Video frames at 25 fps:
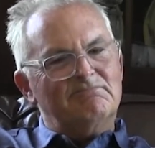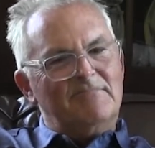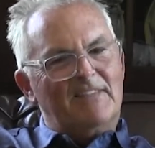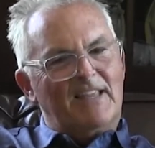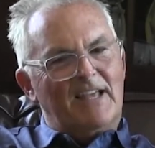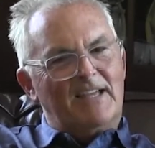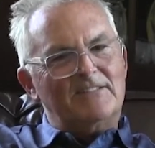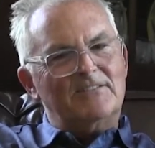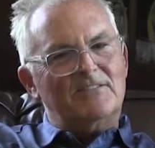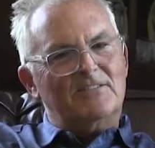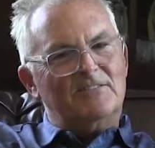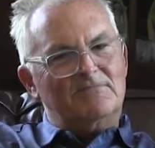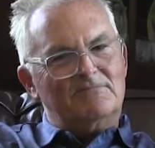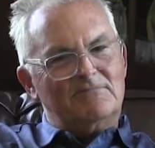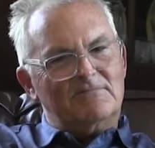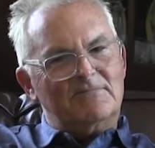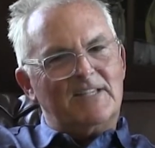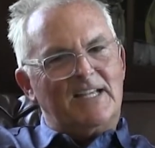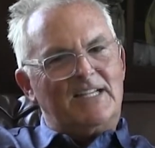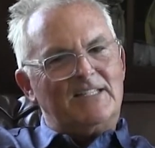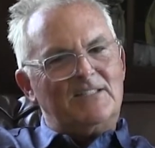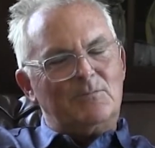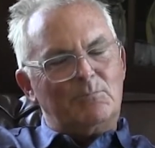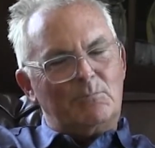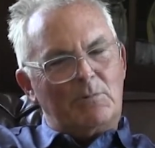that's, a,
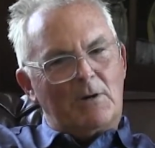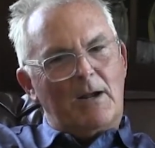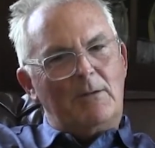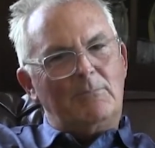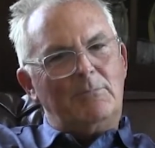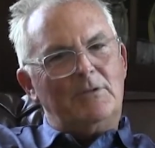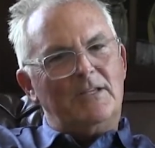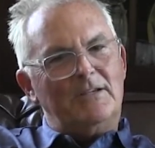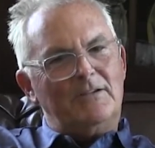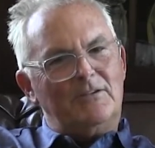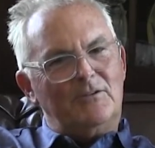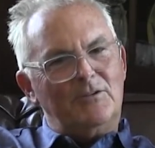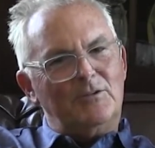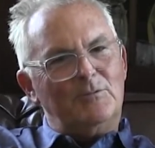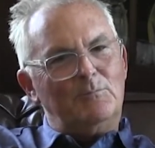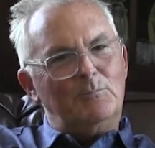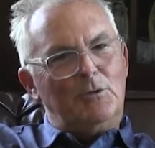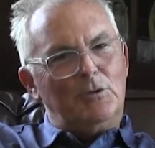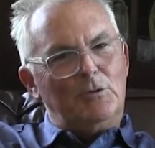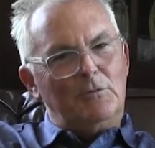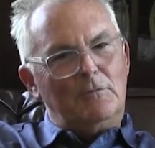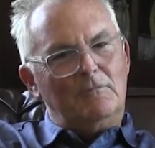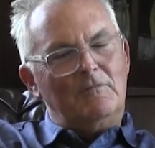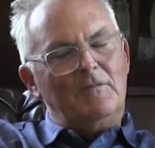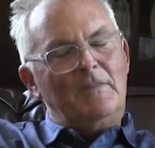that's probably a good
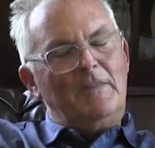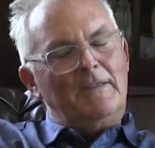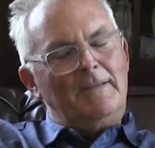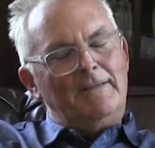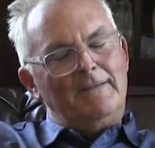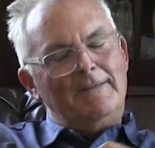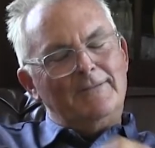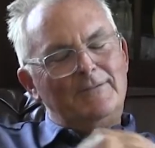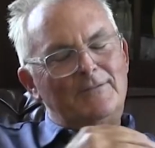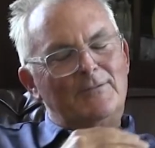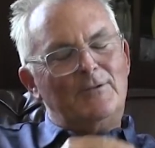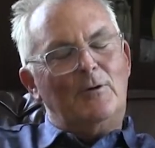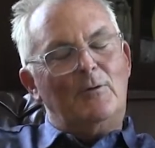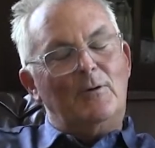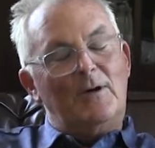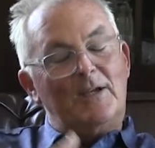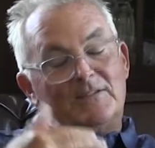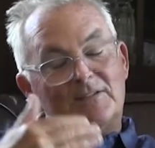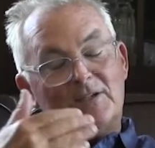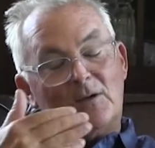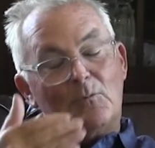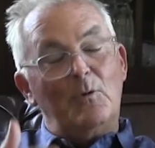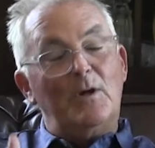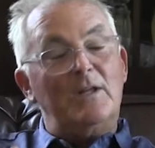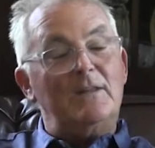move. So
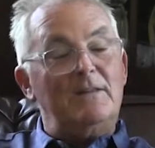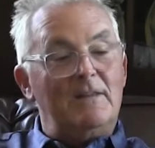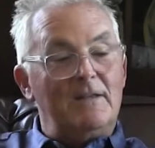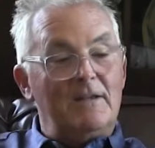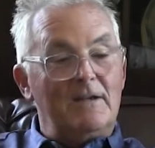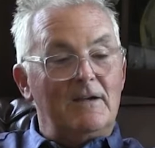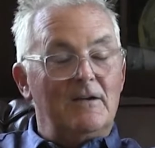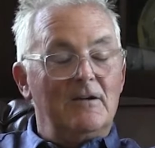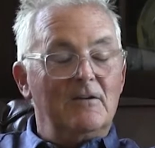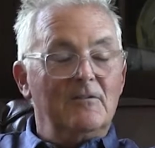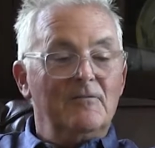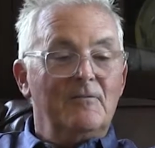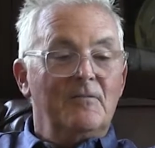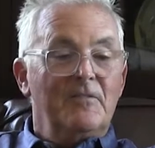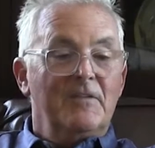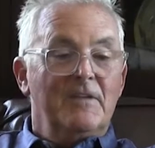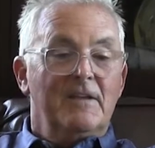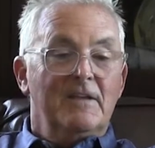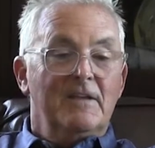as I went there,